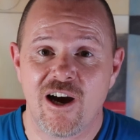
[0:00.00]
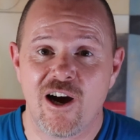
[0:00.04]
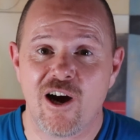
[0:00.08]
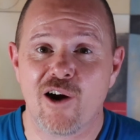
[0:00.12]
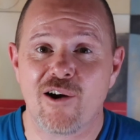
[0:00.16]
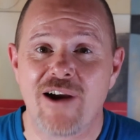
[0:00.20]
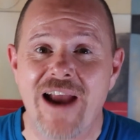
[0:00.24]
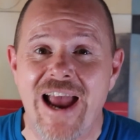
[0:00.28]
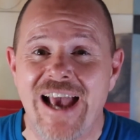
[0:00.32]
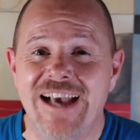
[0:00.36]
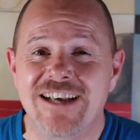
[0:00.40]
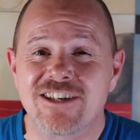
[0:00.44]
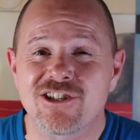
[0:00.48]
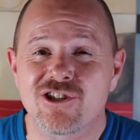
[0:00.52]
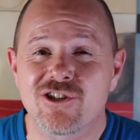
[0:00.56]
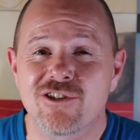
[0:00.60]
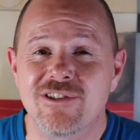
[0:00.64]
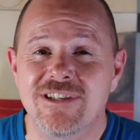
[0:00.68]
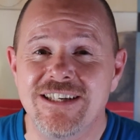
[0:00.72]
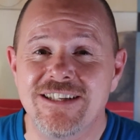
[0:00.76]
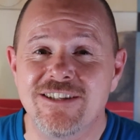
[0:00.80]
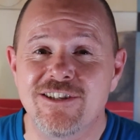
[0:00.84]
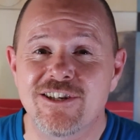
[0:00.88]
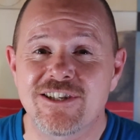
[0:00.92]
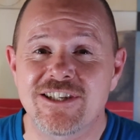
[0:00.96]
are
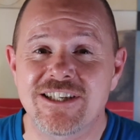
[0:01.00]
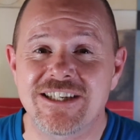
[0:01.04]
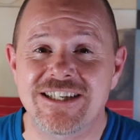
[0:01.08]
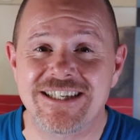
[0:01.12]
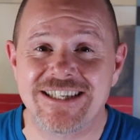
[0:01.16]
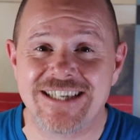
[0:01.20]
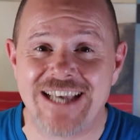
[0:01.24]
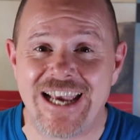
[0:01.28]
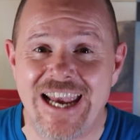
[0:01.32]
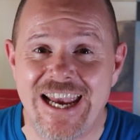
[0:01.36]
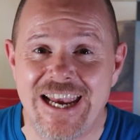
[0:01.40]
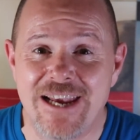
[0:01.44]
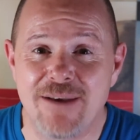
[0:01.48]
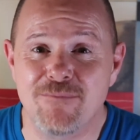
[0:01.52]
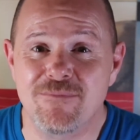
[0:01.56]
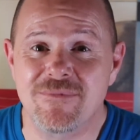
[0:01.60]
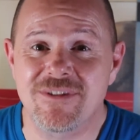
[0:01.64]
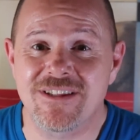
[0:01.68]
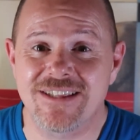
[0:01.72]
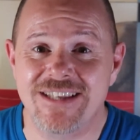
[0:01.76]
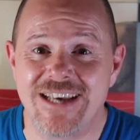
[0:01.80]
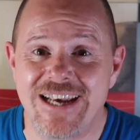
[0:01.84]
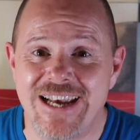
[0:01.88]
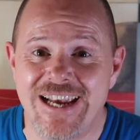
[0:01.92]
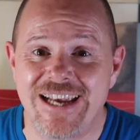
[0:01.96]
actually the same
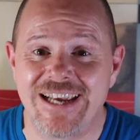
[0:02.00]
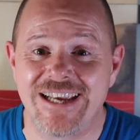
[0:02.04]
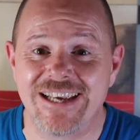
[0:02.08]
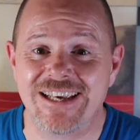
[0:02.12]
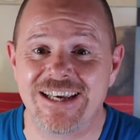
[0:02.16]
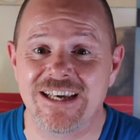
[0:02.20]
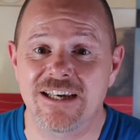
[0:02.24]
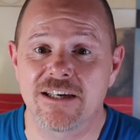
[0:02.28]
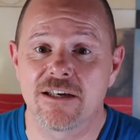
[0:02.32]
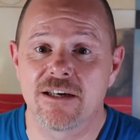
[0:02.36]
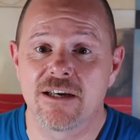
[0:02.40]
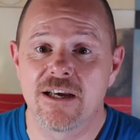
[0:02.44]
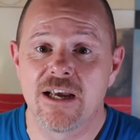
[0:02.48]
thing.